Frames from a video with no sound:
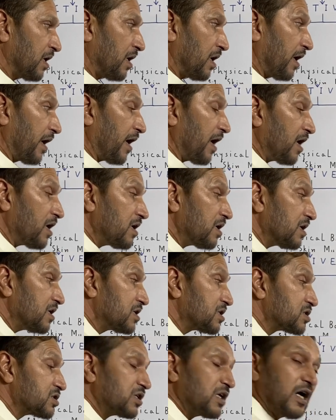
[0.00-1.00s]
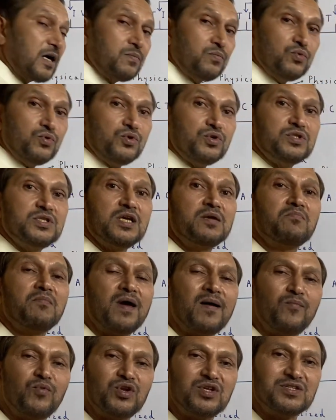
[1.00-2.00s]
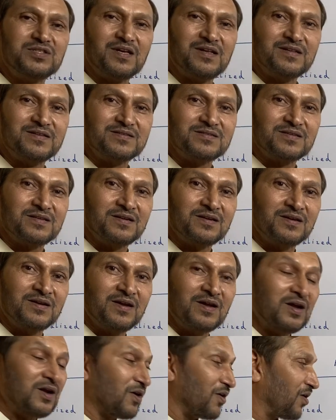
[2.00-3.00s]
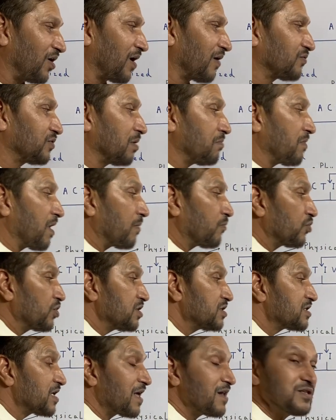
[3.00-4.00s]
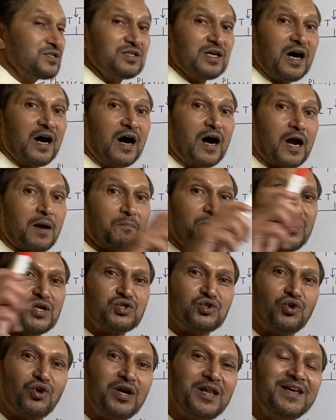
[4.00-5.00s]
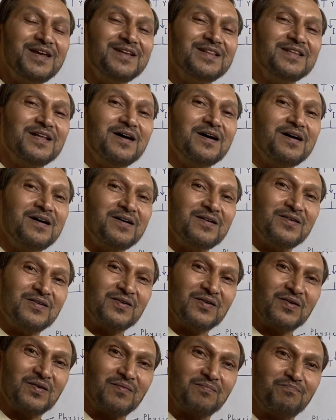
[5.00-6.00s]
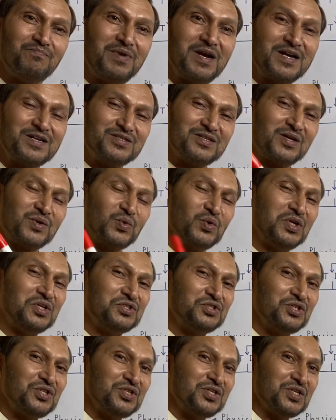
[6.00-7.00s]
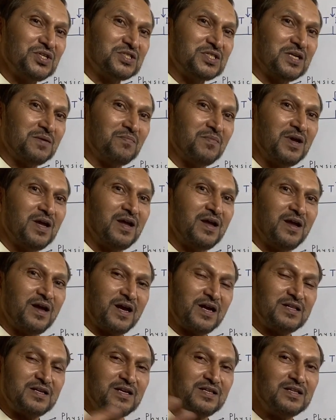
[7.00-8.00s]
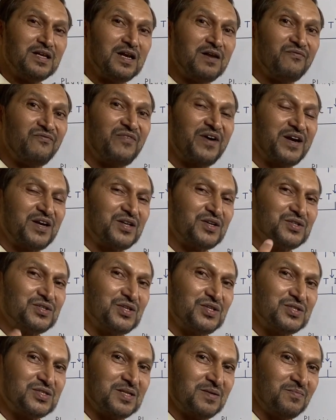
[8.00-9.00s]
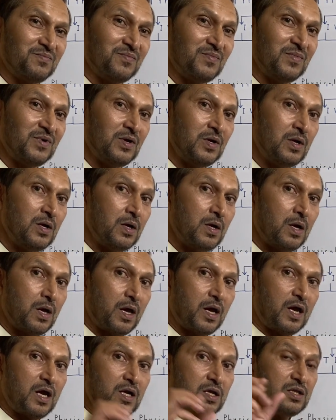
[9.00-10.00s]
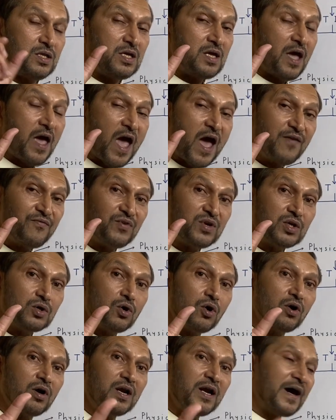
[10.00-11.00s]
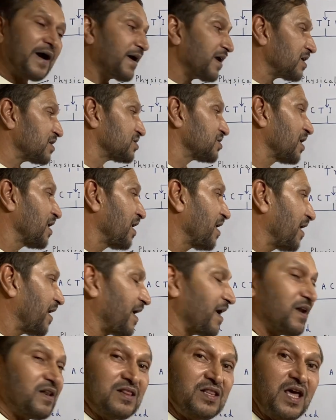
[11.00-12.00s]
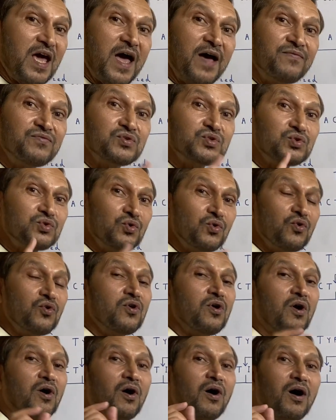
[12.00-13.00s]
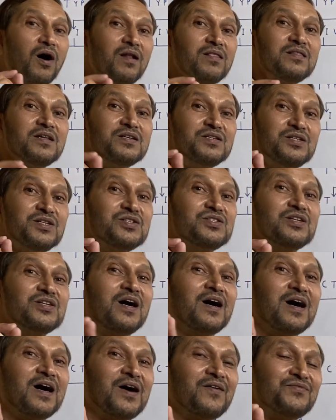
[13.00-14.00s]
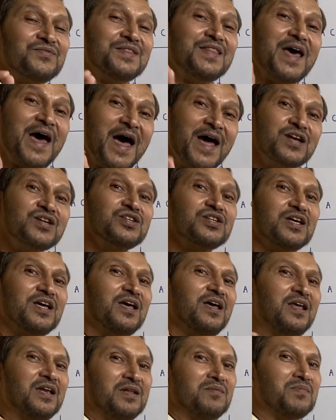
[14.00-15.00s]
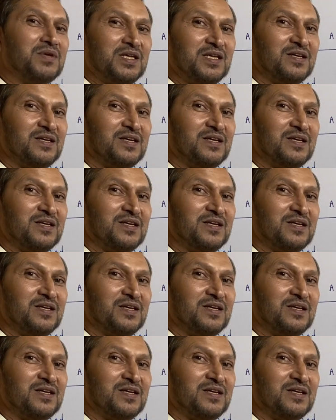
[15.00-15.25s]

and it starts producing memory cells. Now the memory cells are patrolling in the blood circulatory system and in the lymphatic system, and they have recognized and they have stored all the data of that enemy,